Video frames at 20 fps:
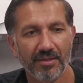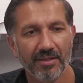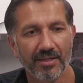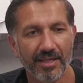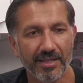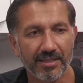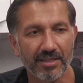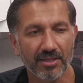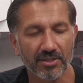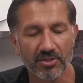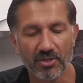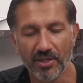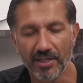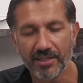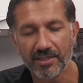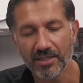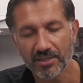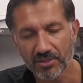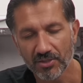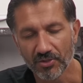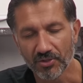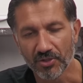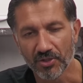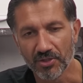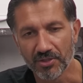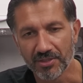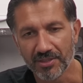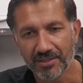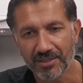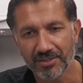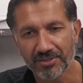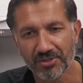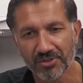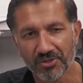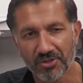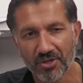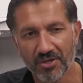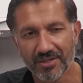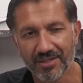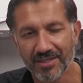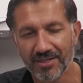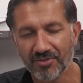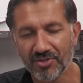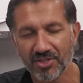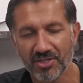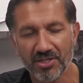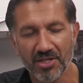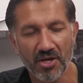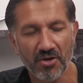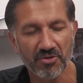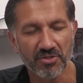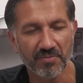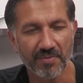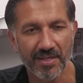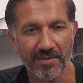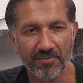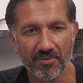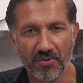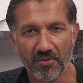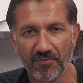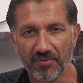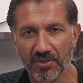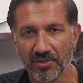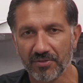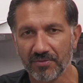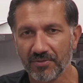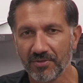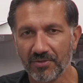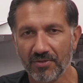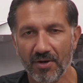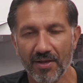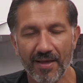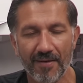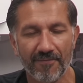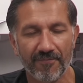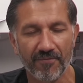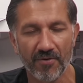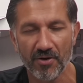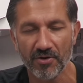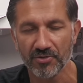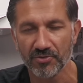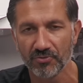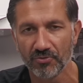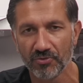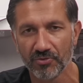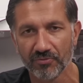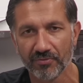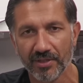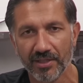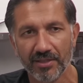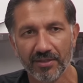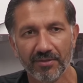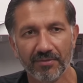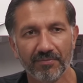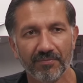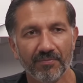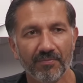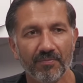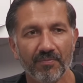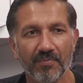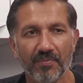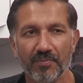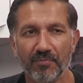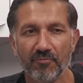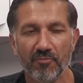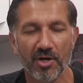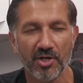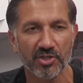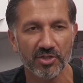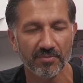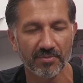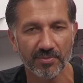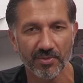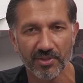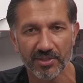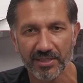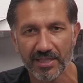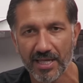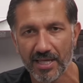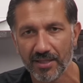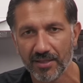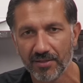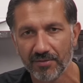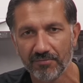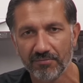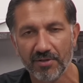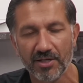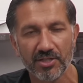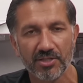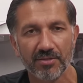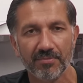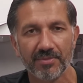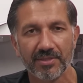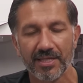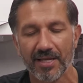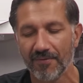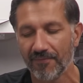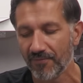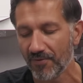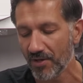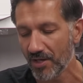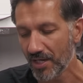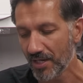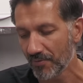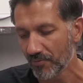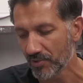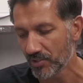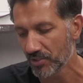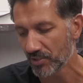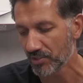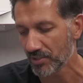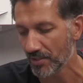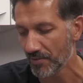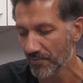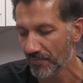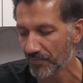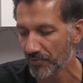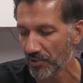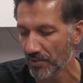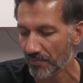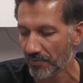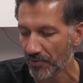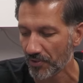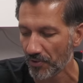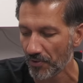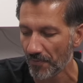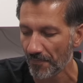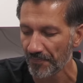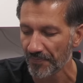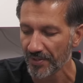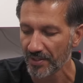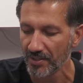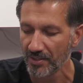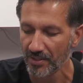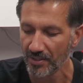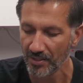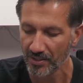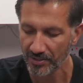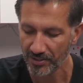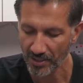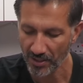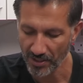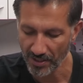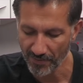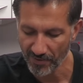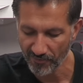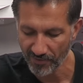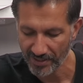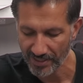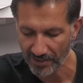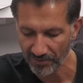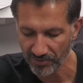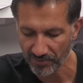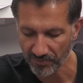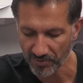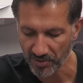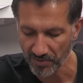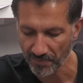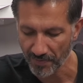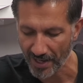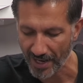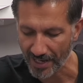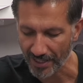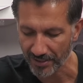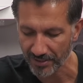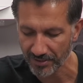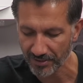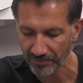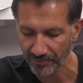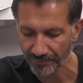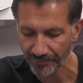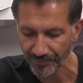it does look good. It does look good. And there's just loads of people who've just got that first order in and rushed them to put together, rushed them to get flying, which is so super cool. So let me read out some specs